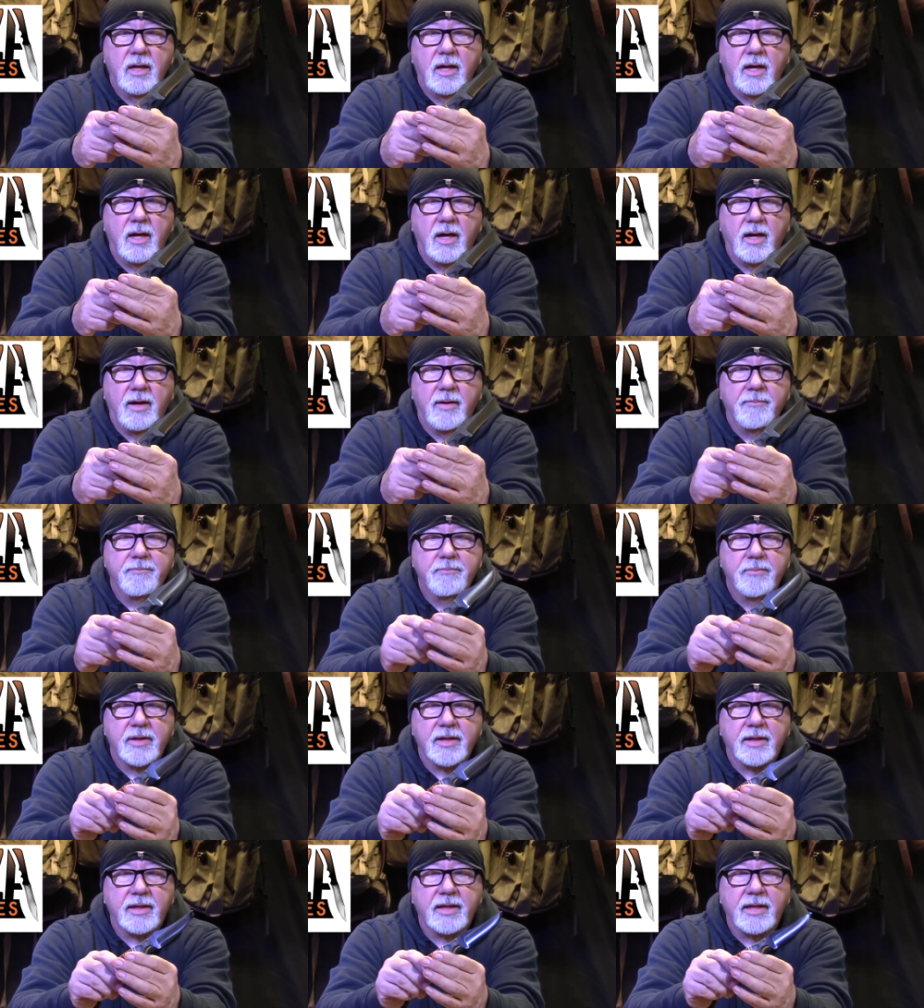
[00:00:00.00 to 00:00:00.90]
Uh,
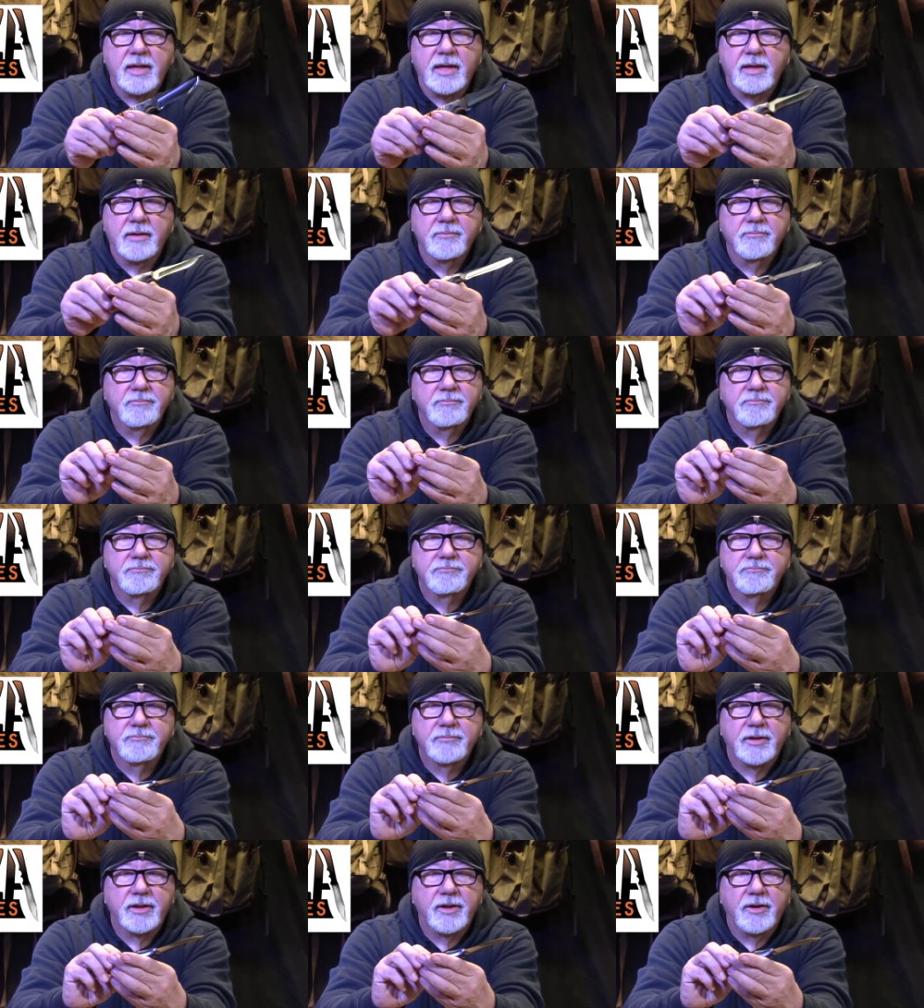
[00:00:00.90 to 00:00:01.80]
but again,
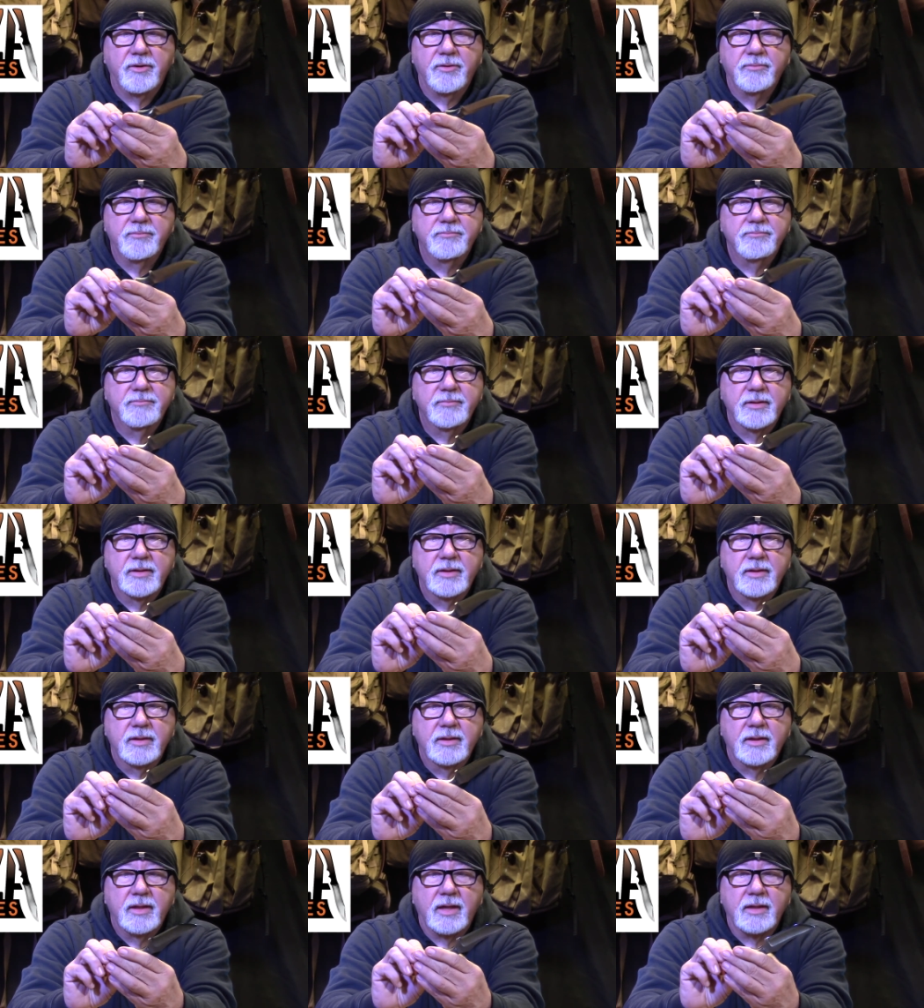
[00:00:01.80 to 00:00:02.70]
you know,
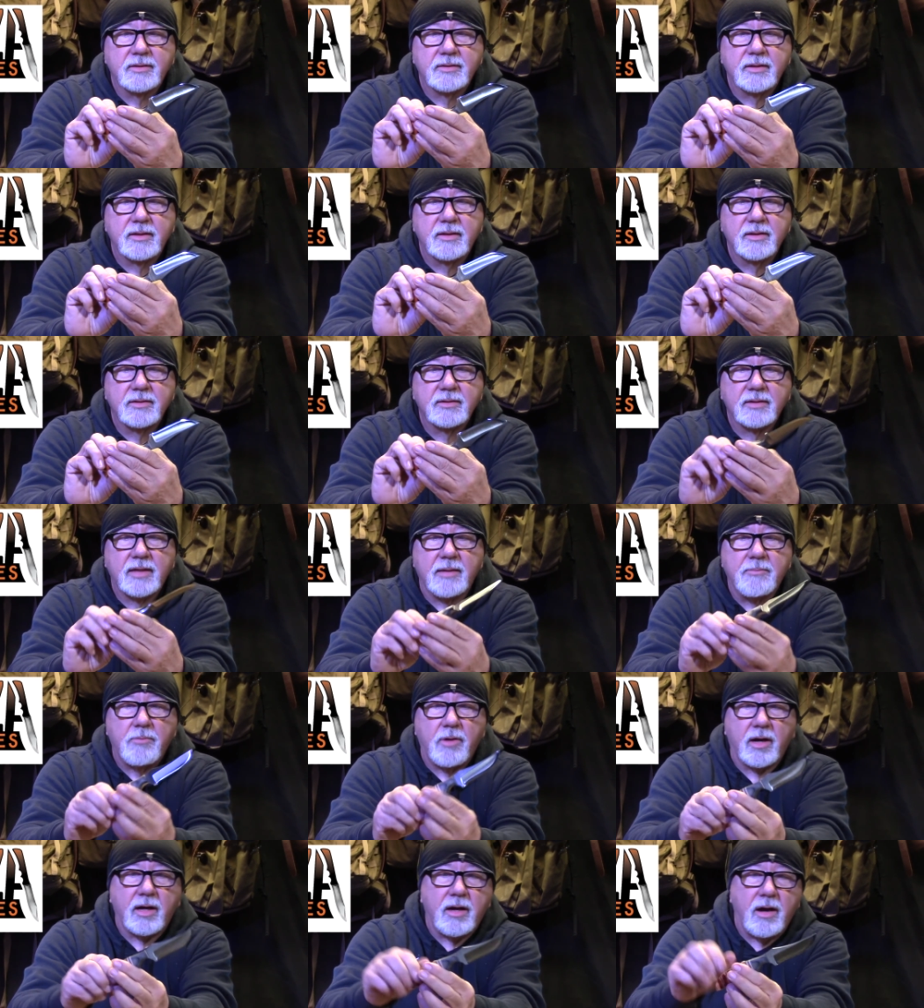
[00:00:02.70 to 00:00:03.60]
I see this has
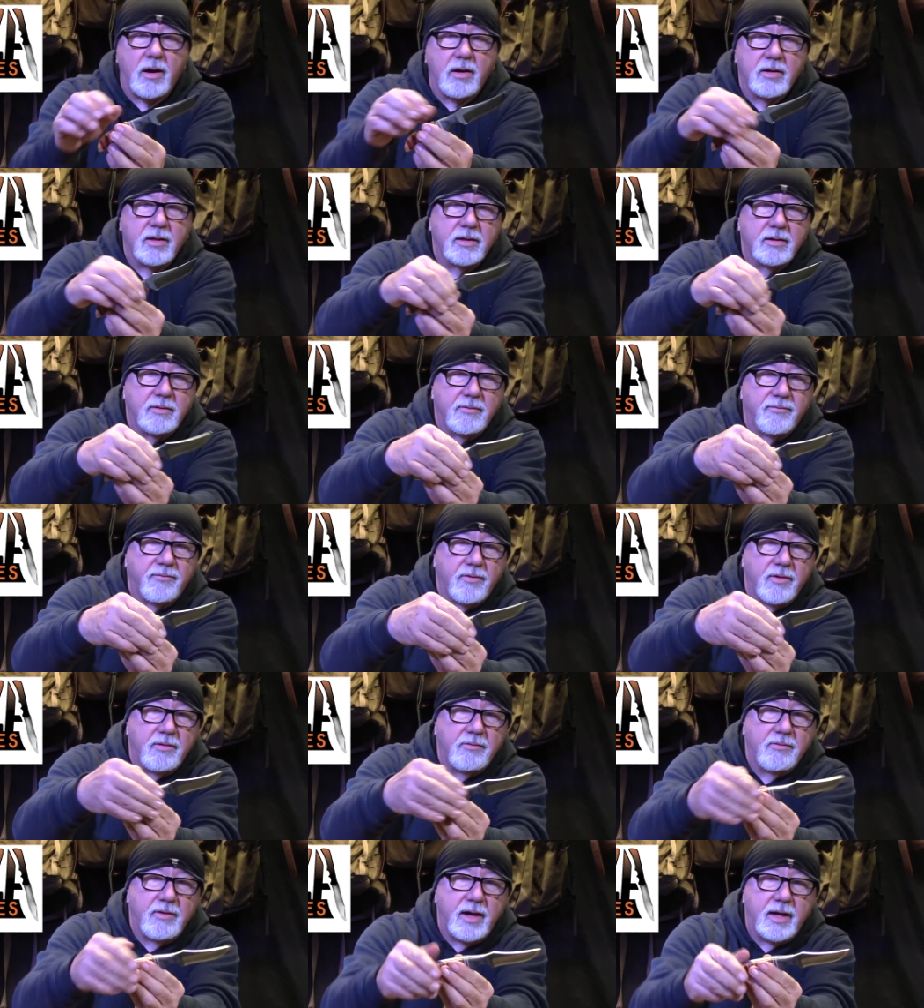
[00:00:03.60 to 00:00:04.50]
got Micarta in the
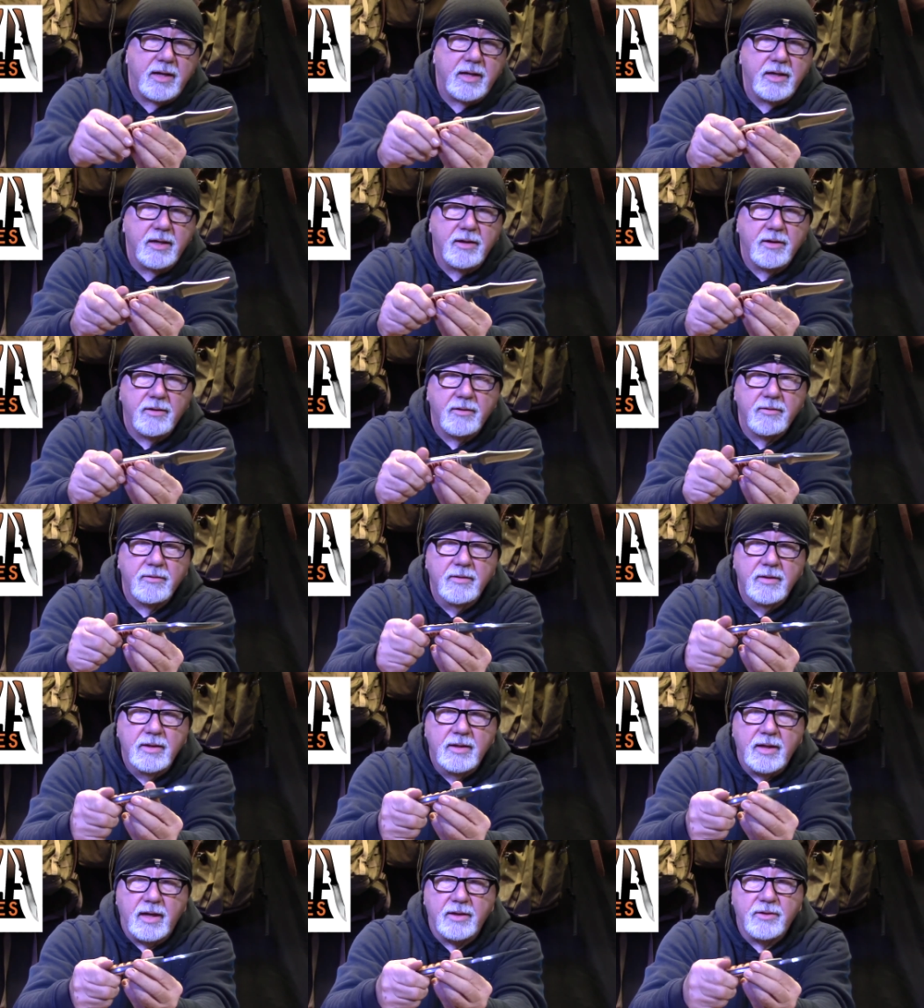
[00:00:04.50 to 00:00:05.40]
front right here.
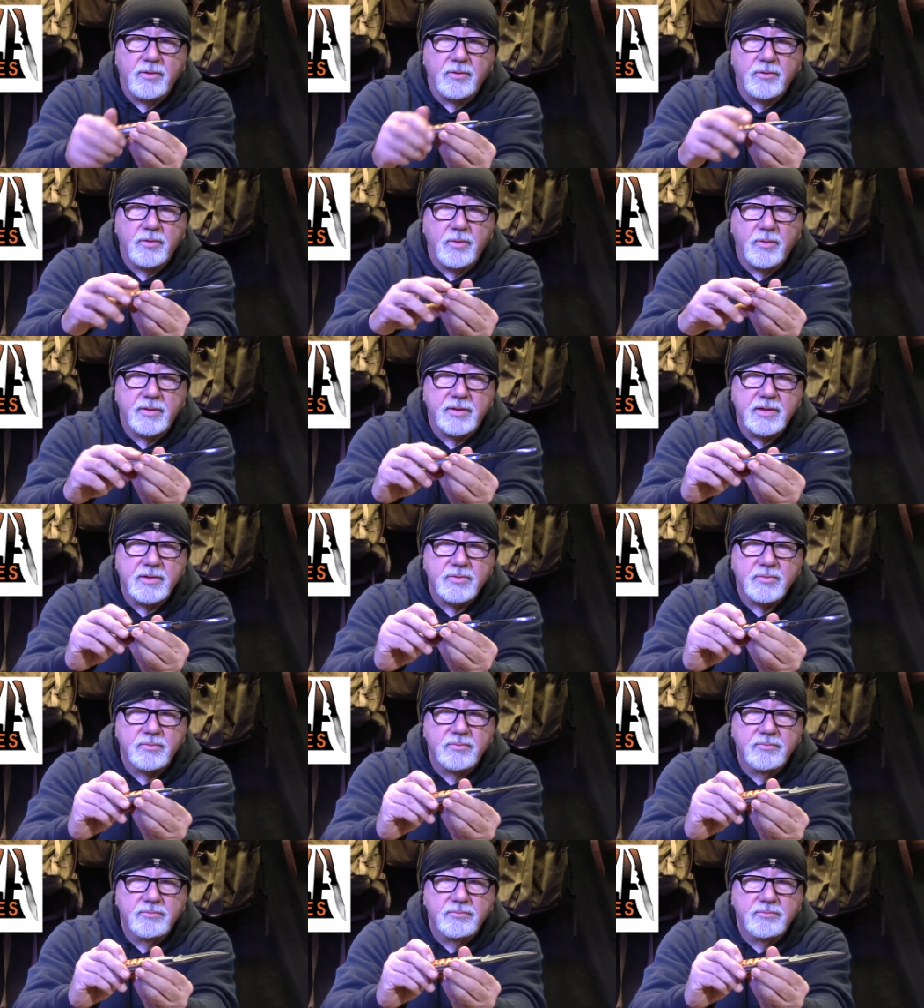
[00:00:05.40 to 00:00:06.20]
I don't know what this,